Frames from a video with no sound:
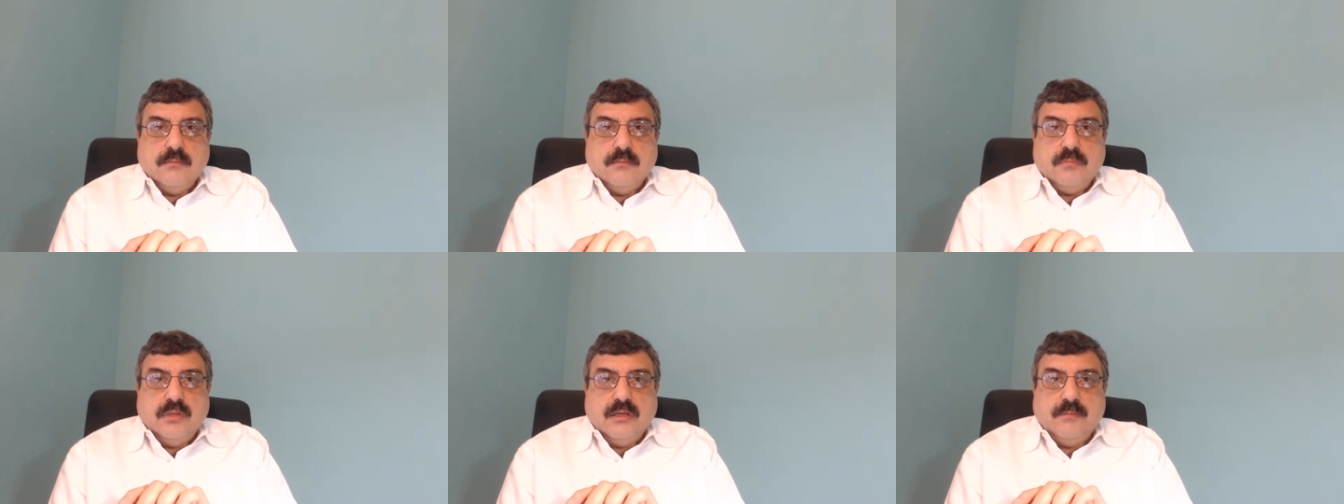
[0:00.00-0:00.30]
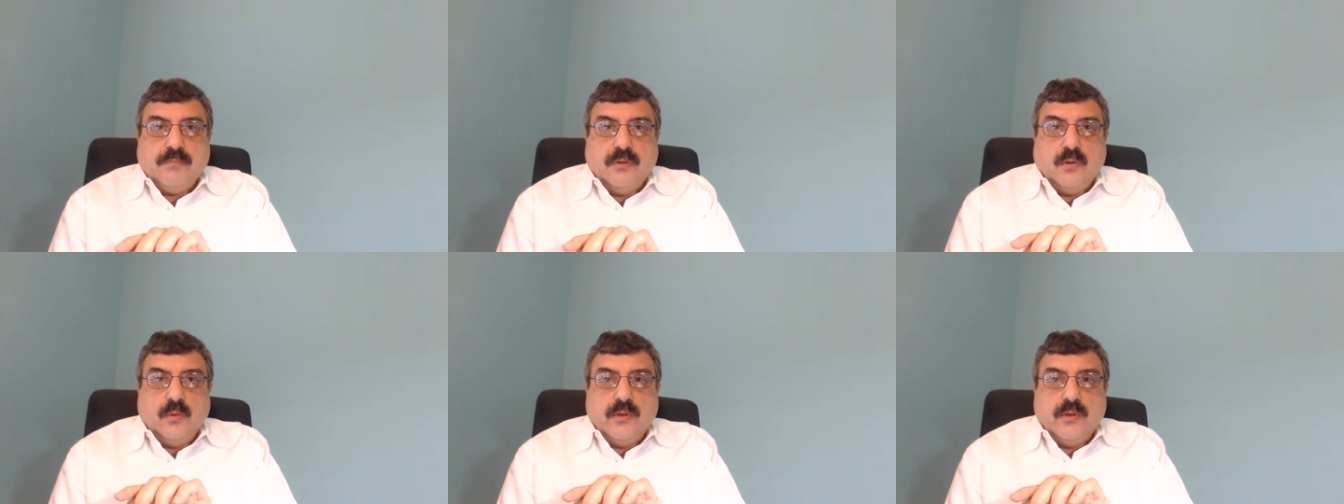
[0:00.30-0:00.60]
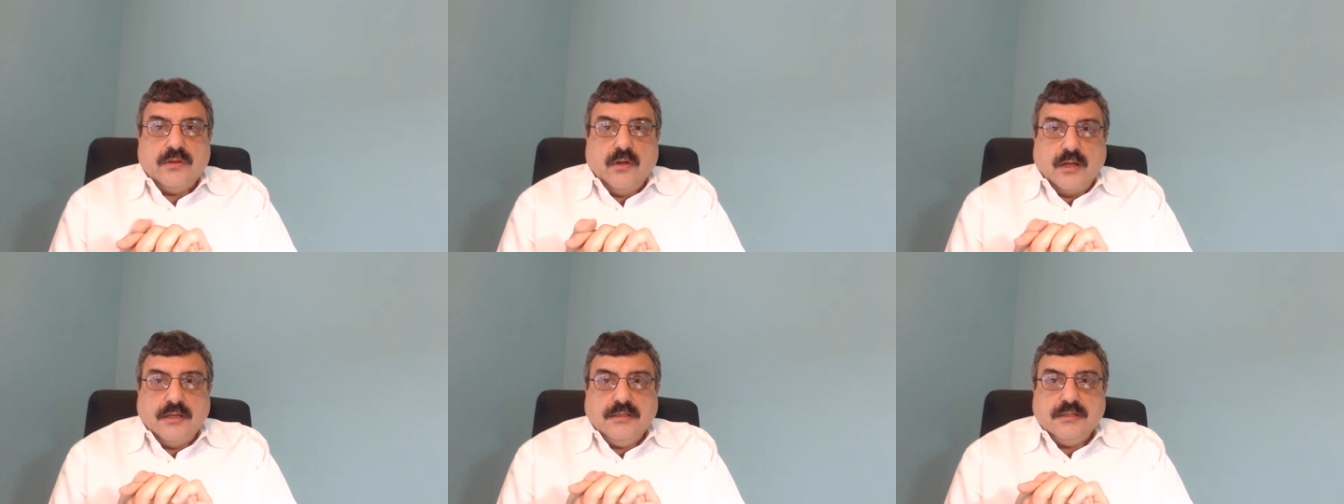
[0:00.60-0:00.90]
people
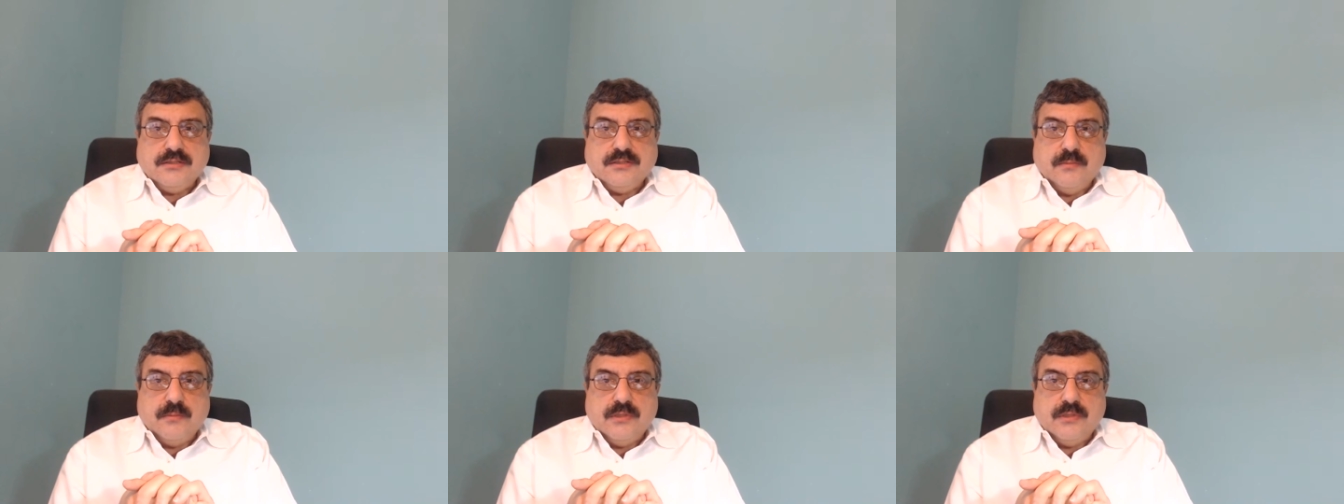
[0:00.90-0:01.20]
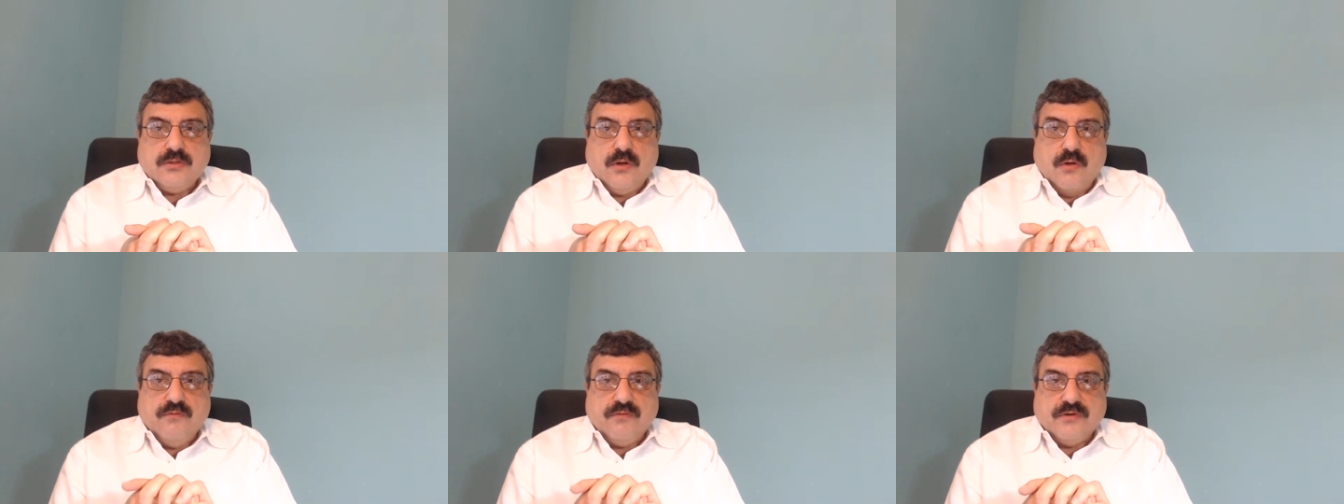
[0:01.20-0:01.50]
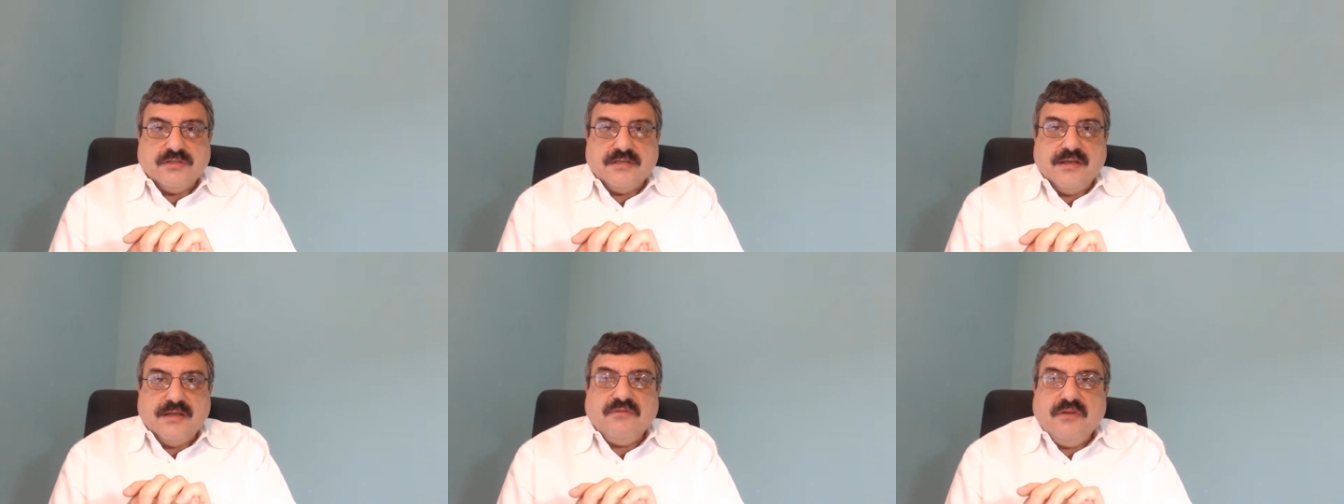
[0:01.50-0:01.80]
with autism is over
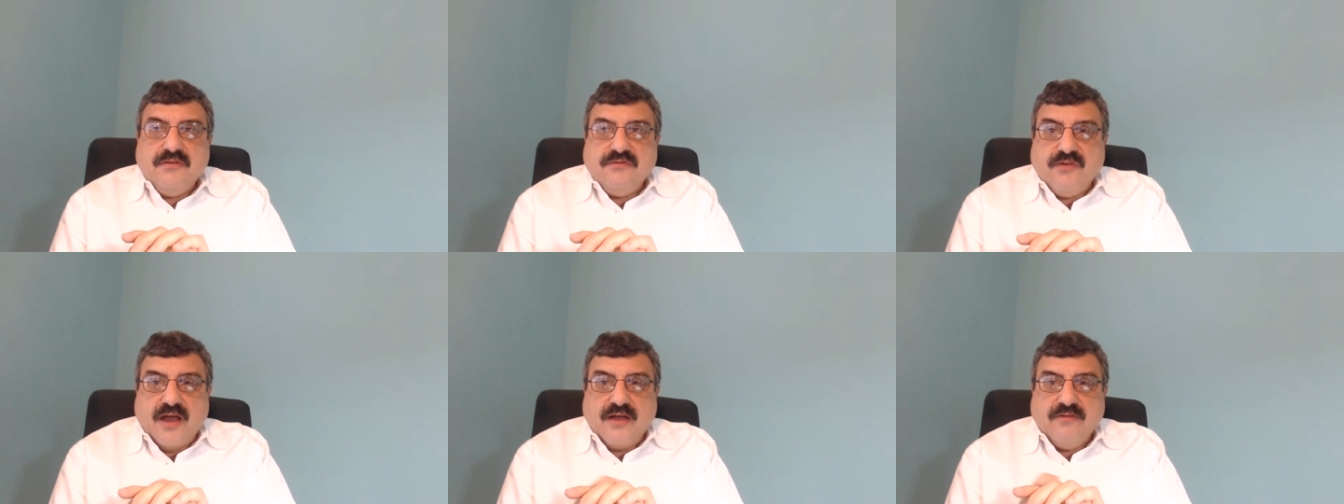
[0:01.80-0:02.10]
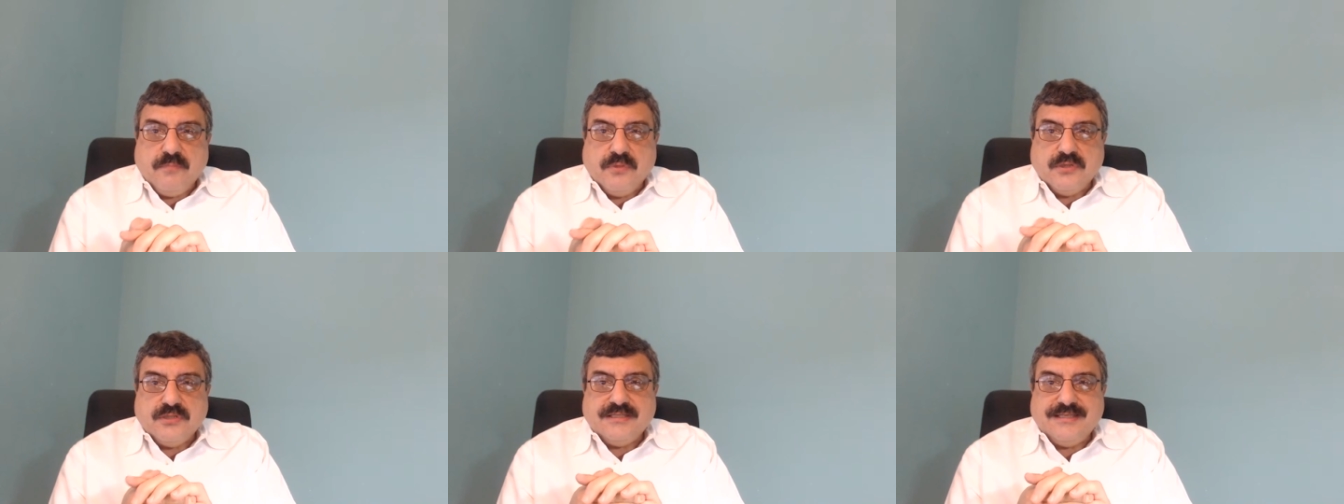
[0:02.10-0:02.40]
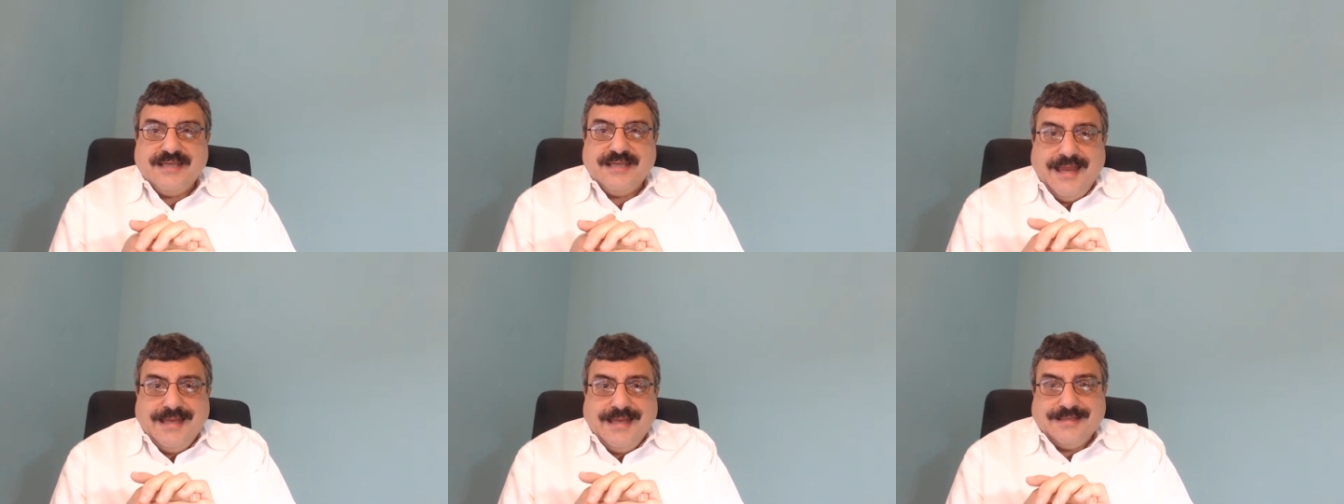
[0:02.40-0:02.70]

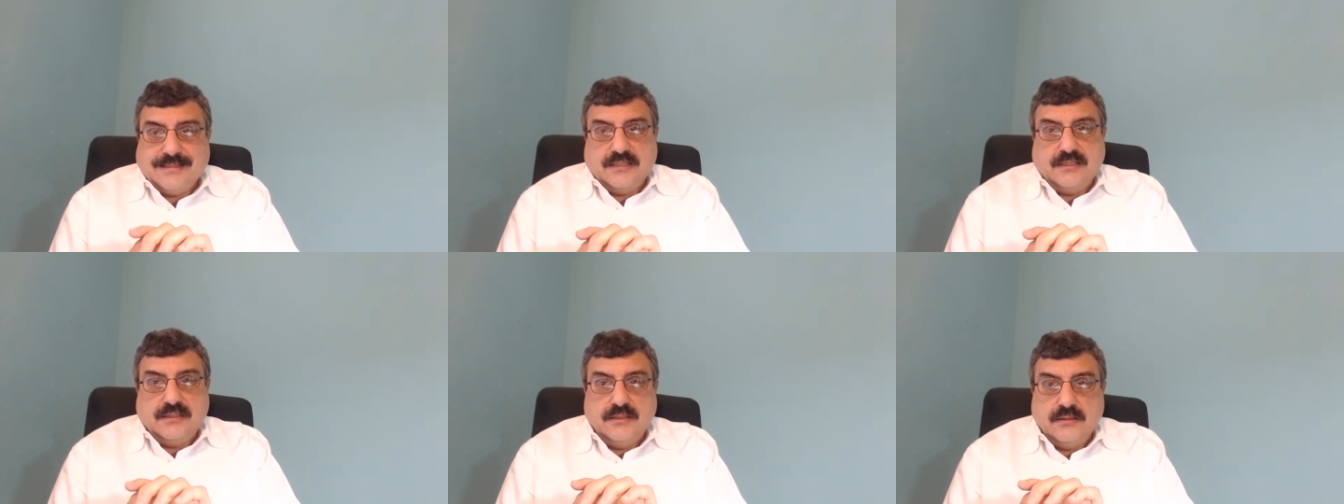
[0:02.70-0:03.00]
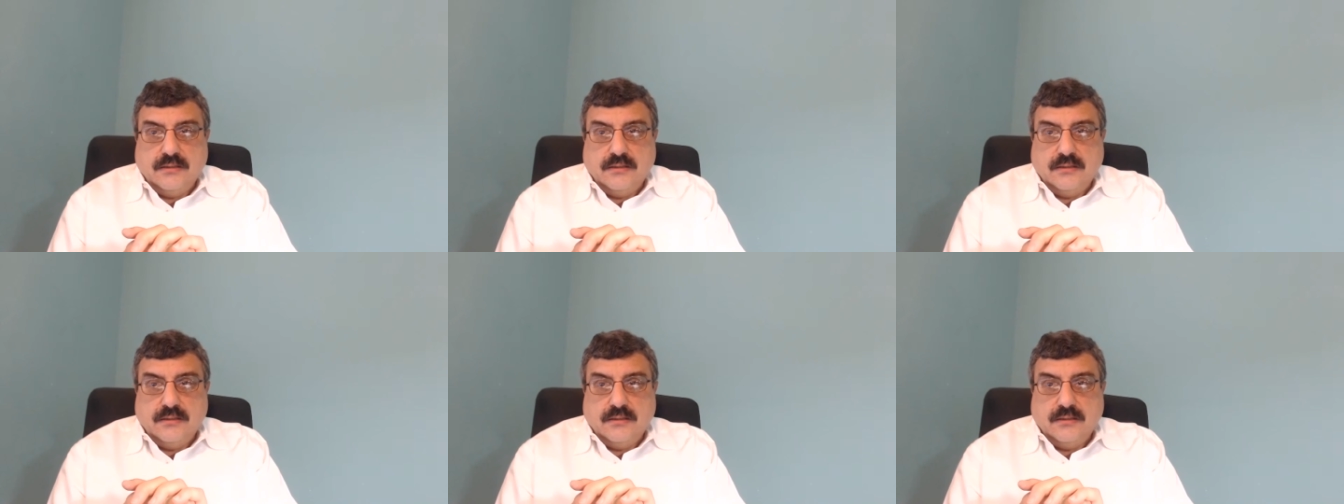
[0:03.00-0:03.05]
75%.